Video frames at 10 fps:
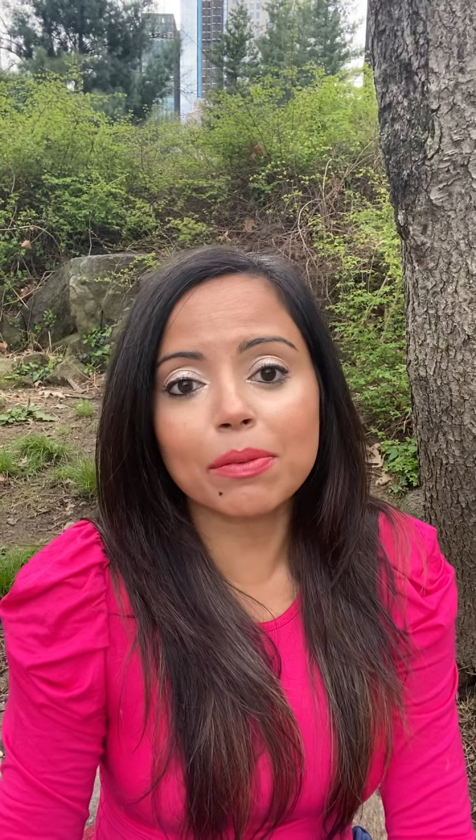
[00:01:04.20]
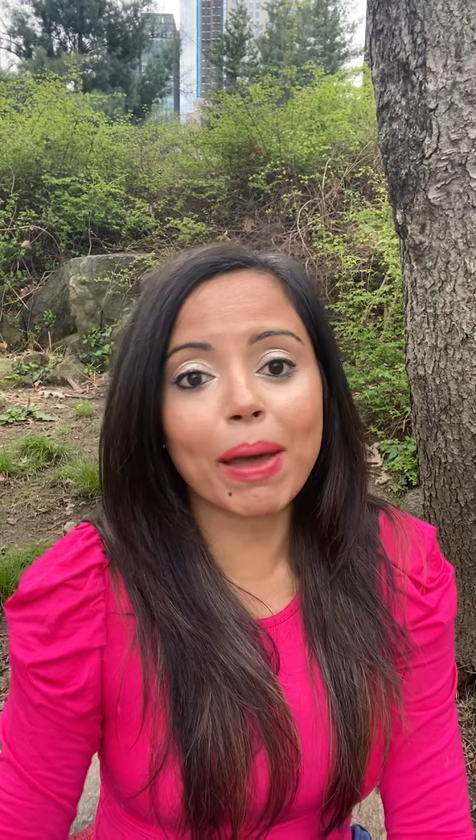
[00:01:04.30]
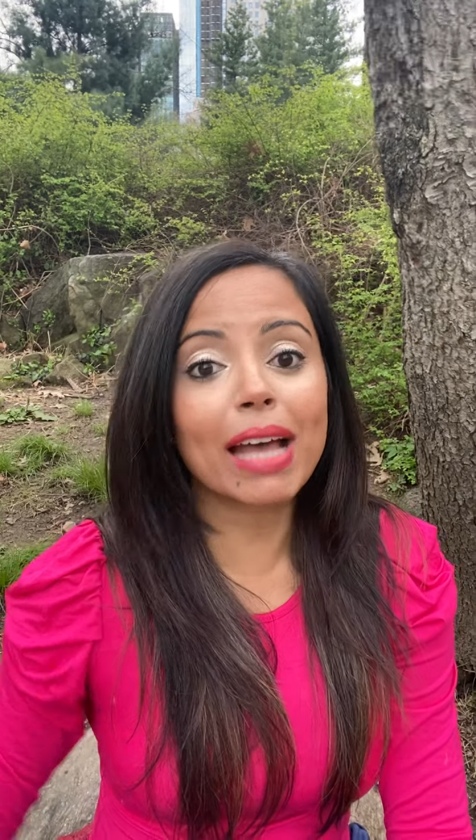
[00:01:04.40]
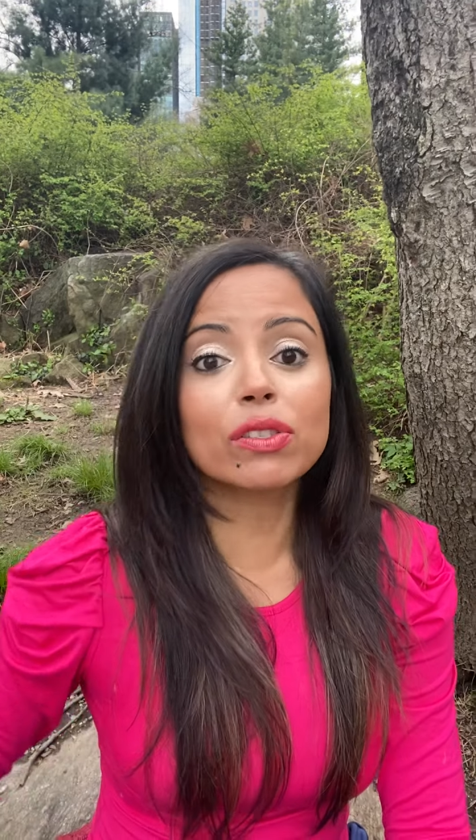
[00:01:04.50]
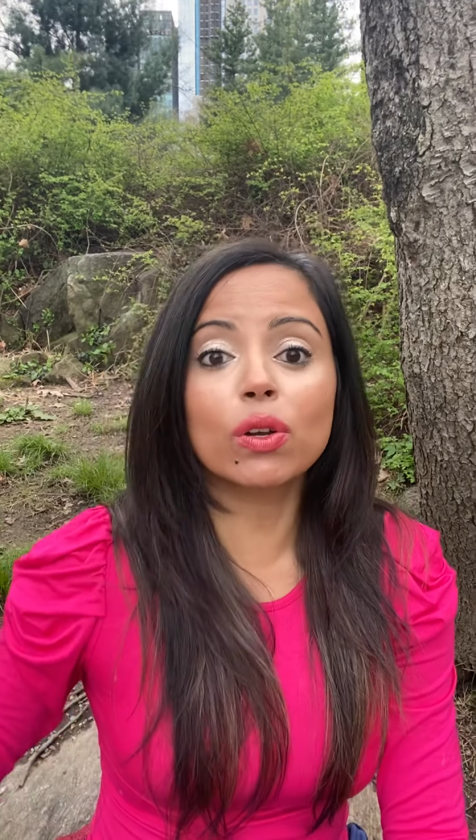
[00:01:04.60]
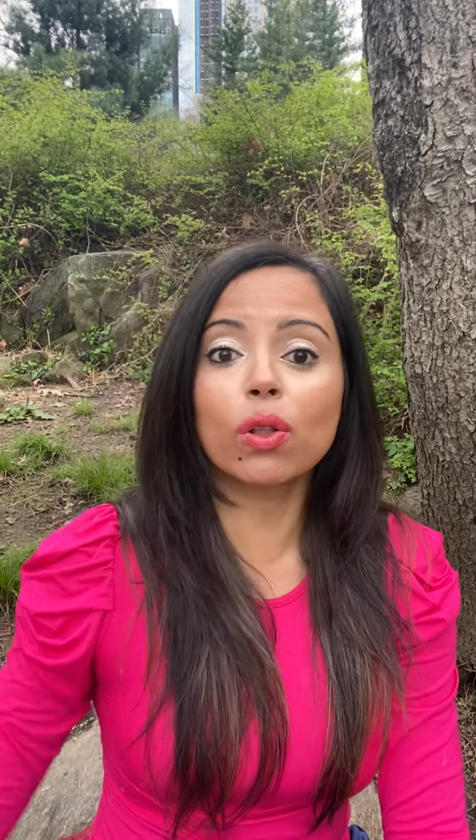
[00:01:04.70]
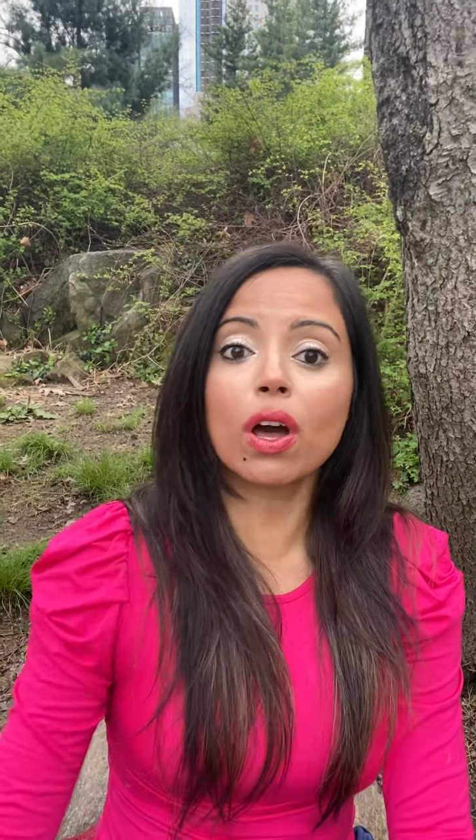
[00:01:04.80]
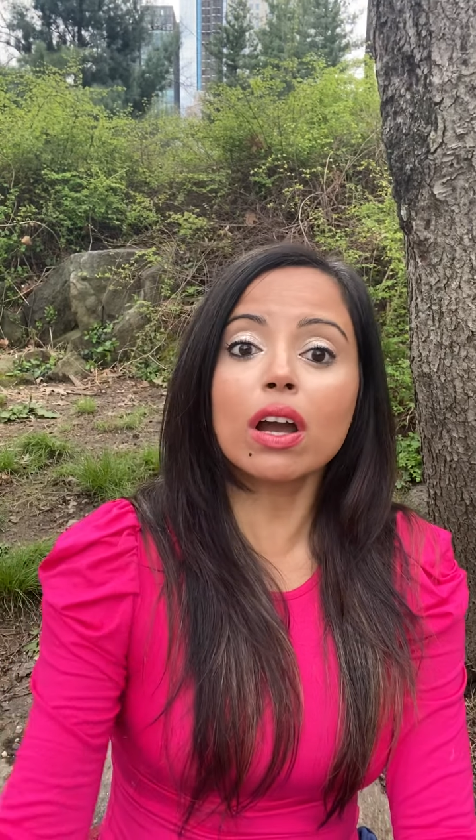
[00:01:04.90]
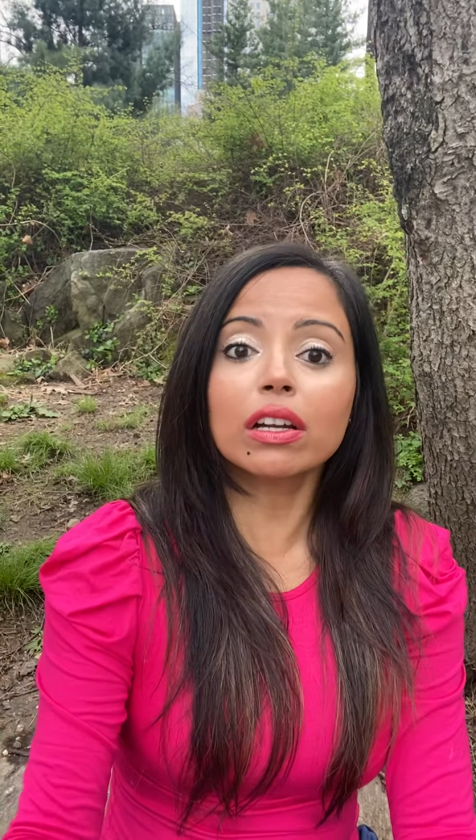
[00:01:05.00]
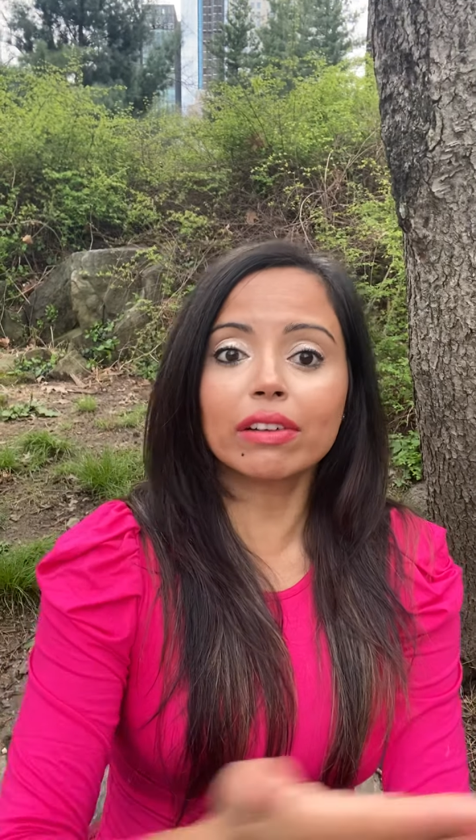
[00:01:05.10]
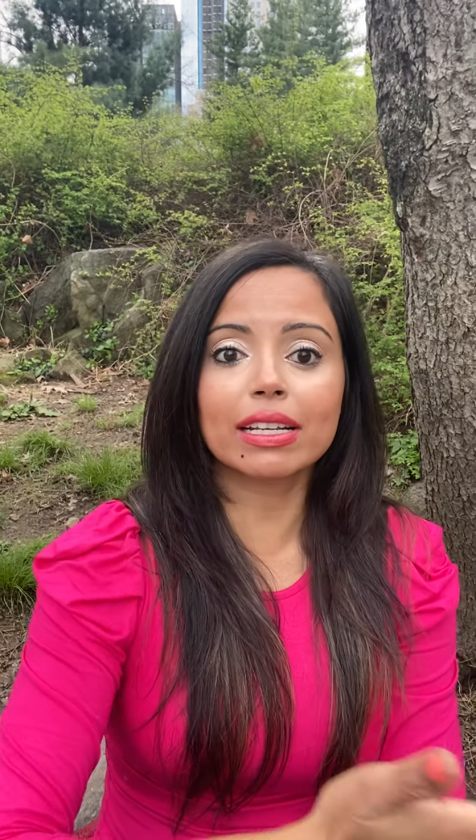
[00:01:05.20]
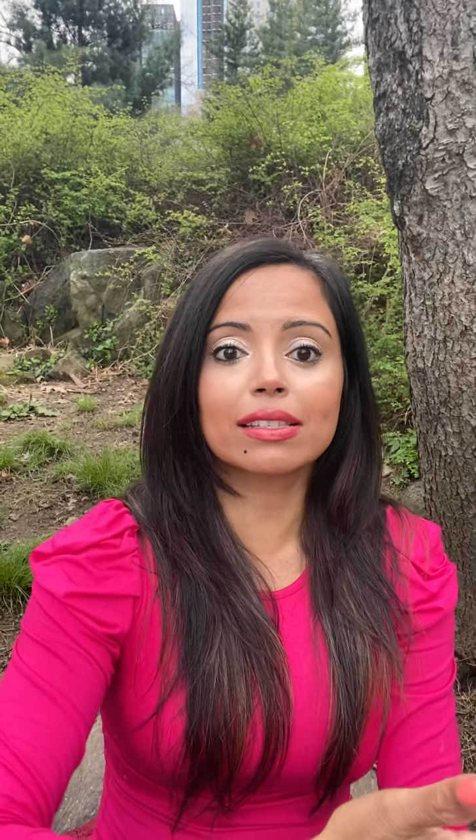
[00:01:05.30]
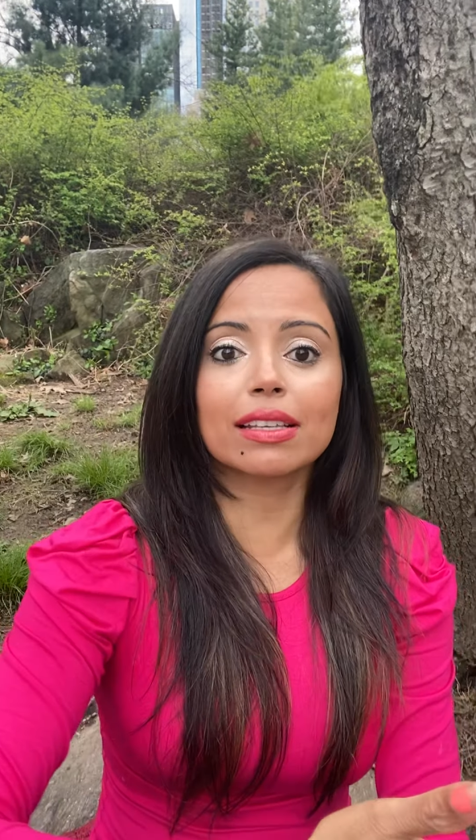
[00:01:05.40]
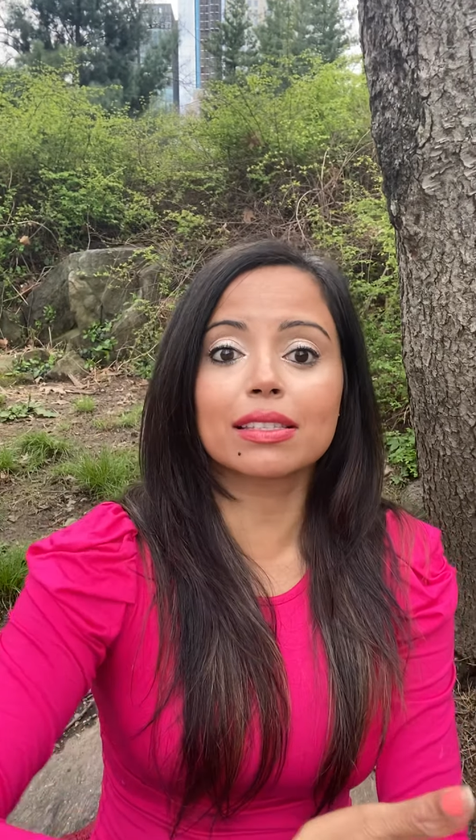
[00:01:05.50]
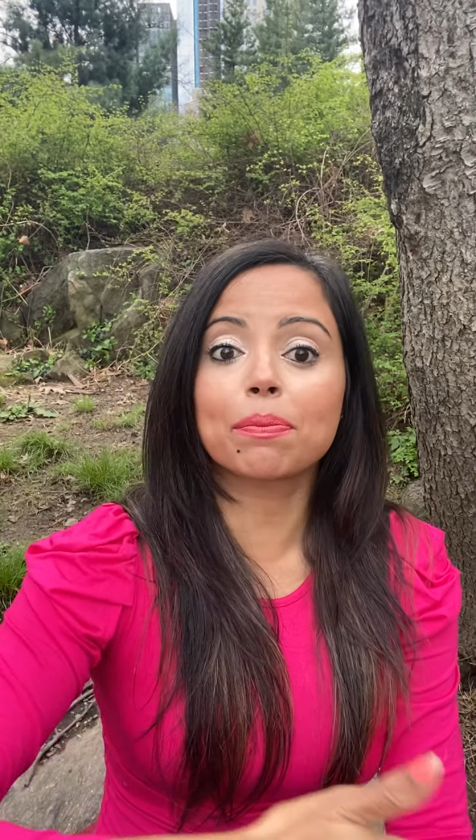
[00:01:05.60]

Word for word: The past no longer exists.